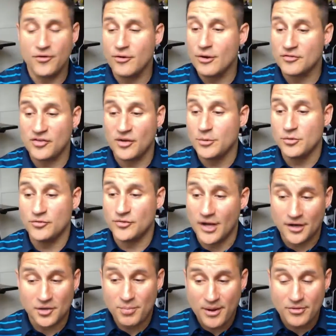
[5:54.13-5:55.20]
figure out someone who's
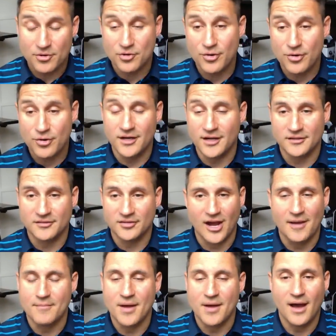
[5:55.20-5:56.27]
not going to pay their credit on
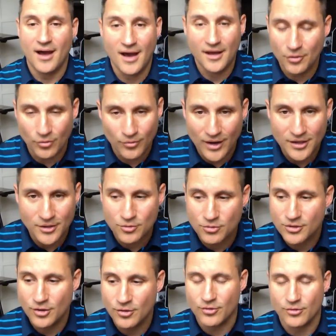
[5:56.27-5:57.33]
time. I don't write new
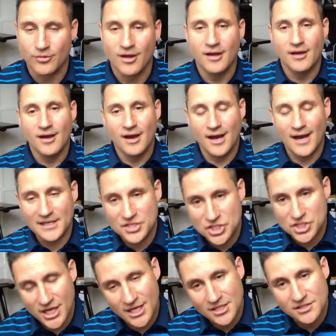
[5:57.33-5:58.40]
code. I
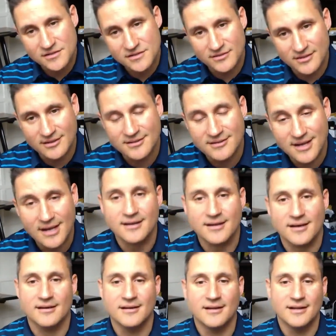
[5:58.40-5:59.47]
change the
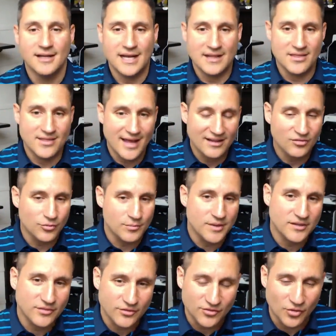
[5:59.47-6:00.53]
data. And that's what
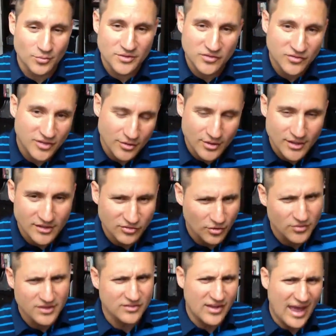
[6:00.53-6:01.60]
makes it so mysterious
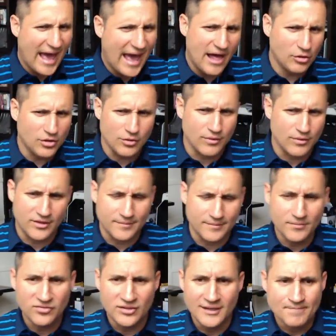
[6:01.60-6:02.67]
are these
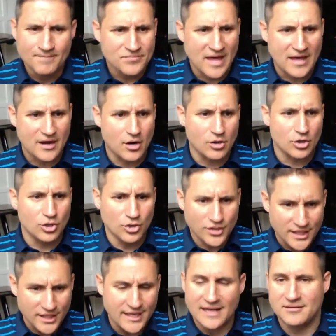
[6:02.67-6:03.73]
algorithms that are
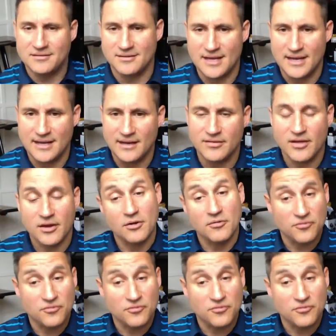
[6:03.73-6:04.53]
looking at the data, that are